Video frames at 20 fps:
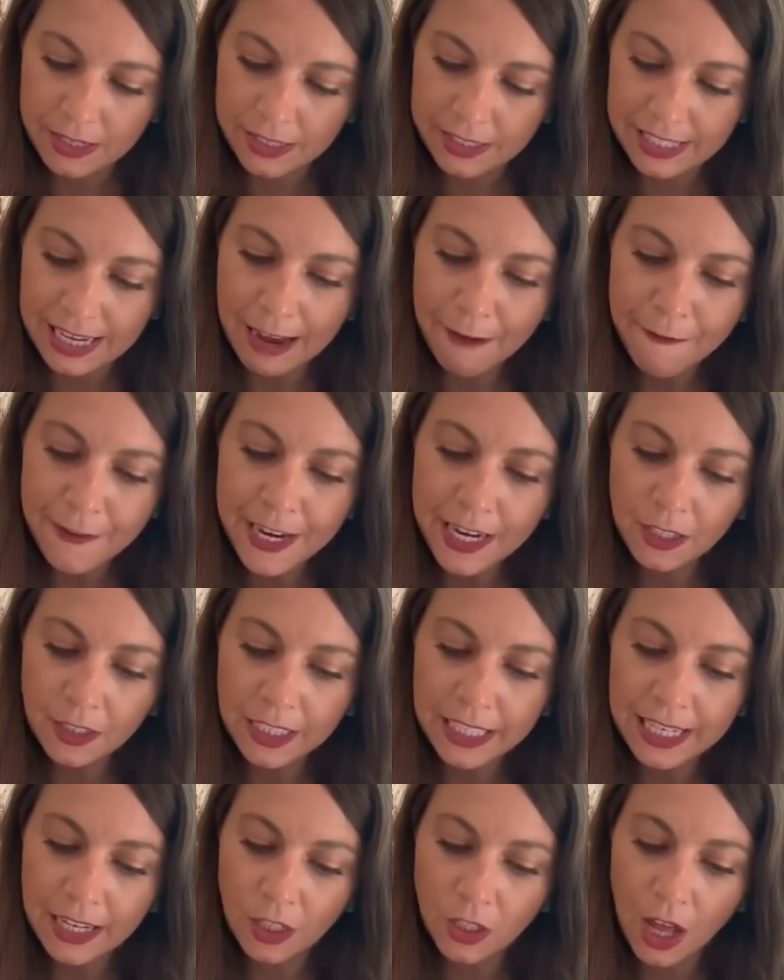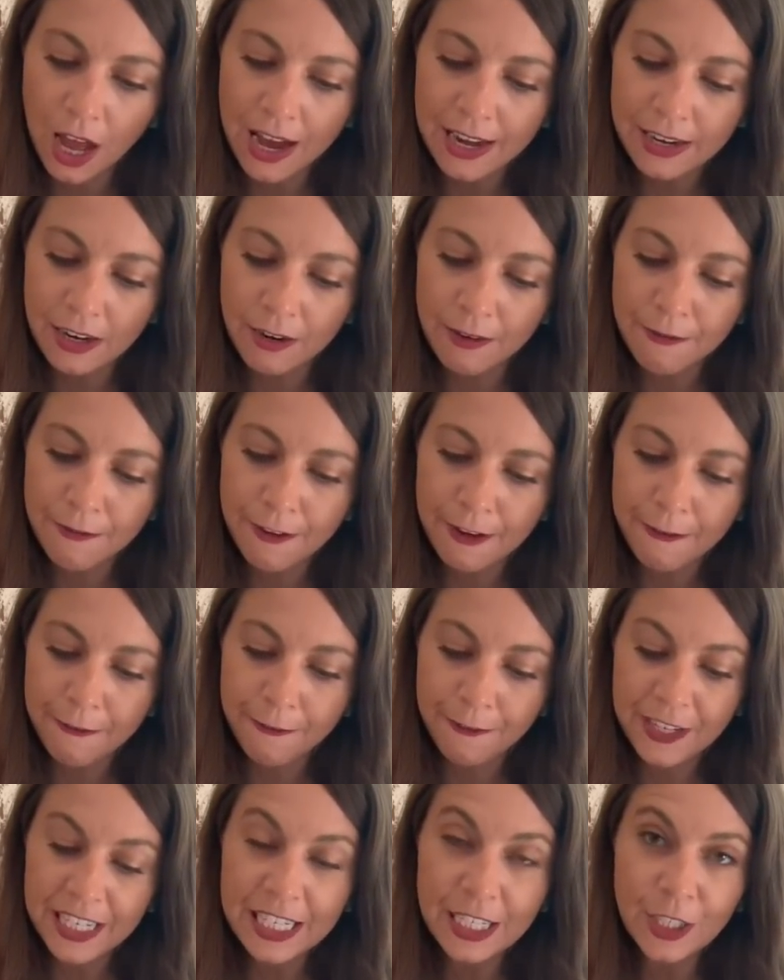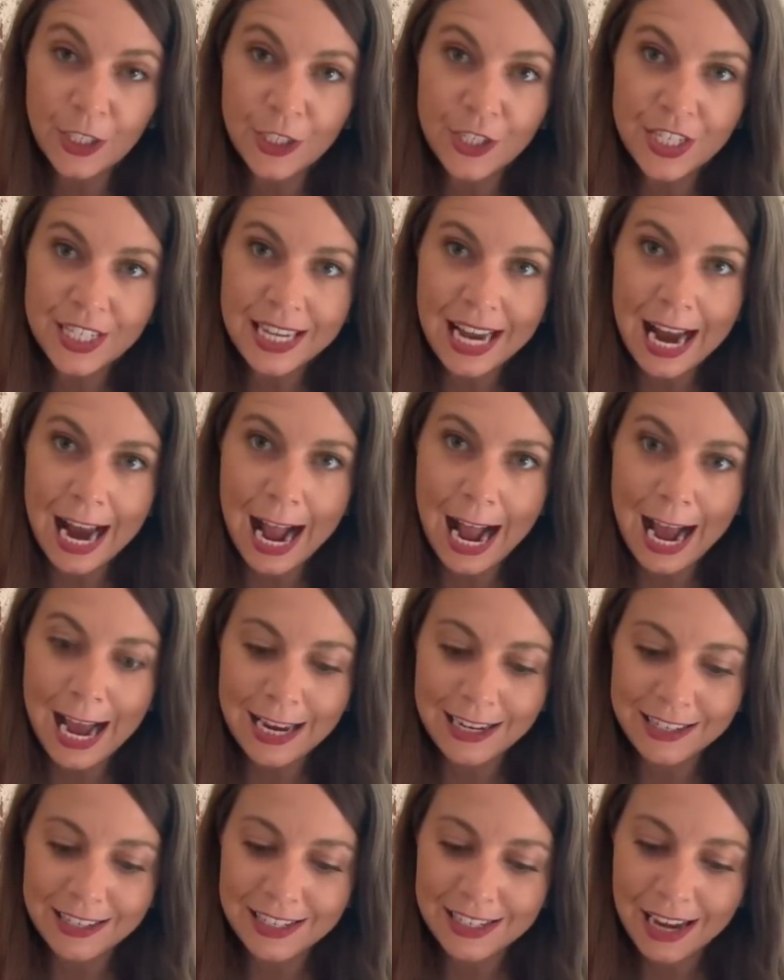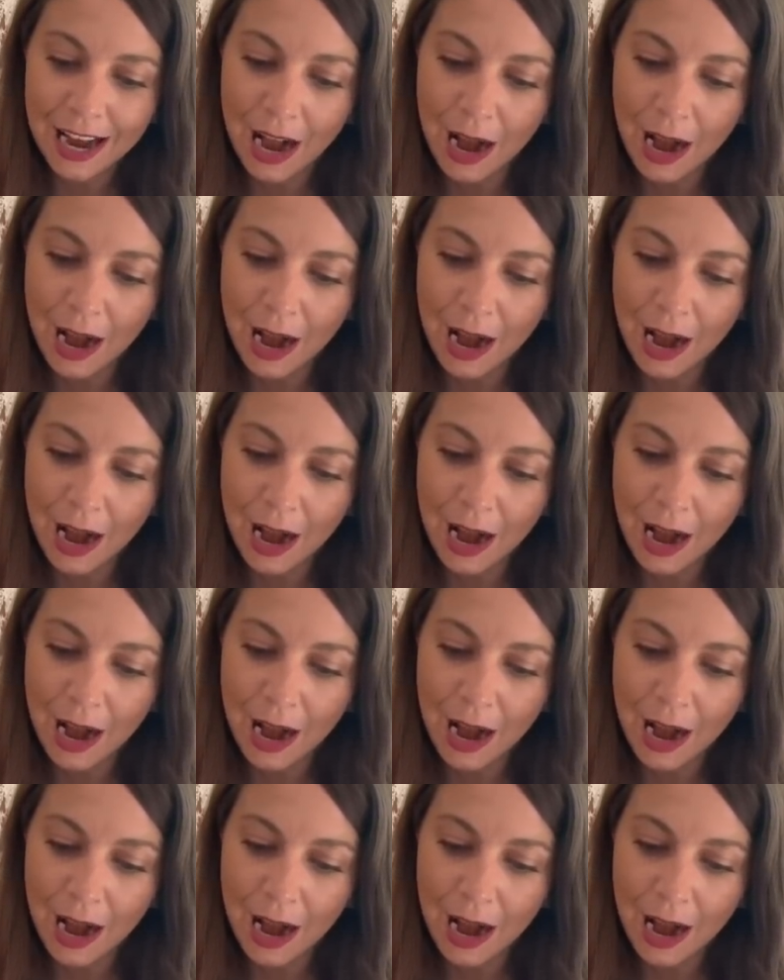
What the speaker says: Definitely a lot of fears and